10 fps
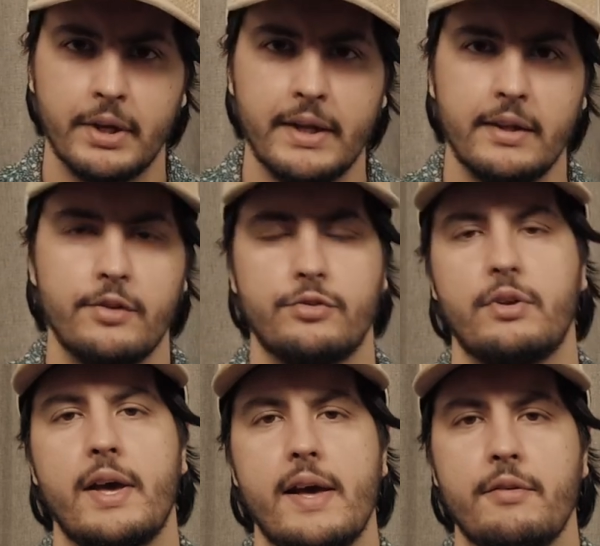
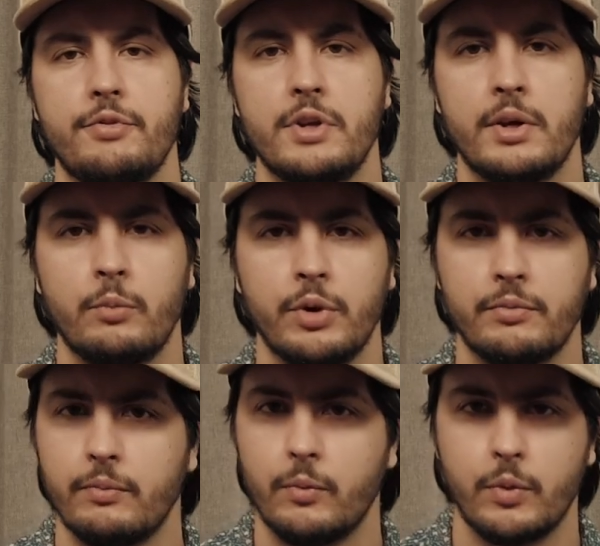playlists I have here
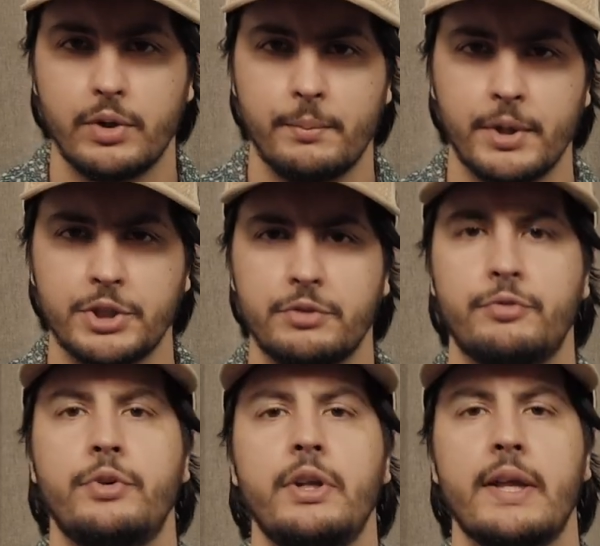with a bunch of
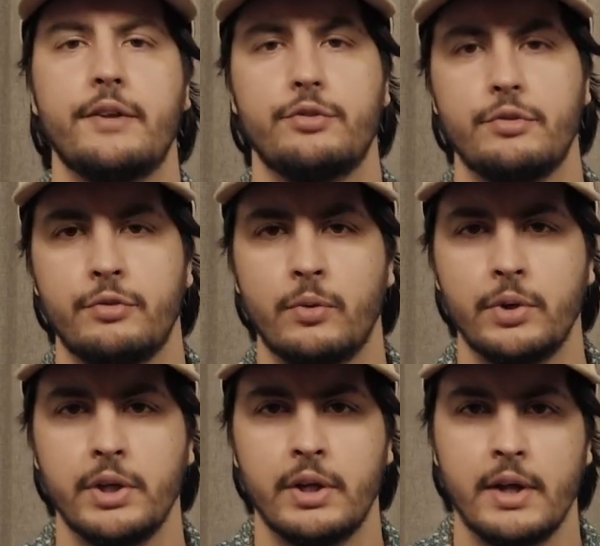free lessons
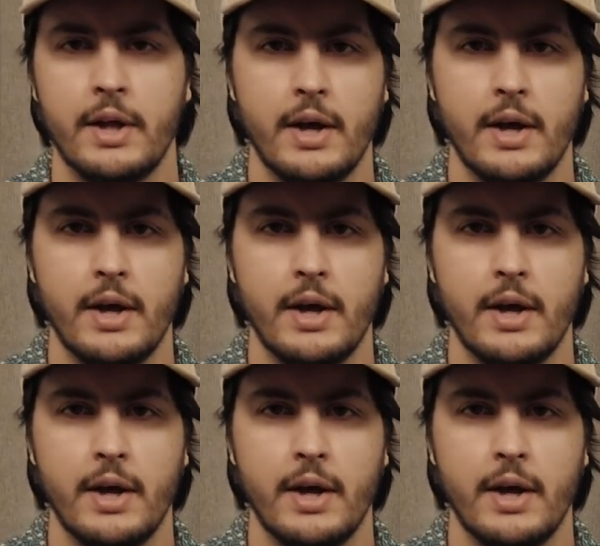for you.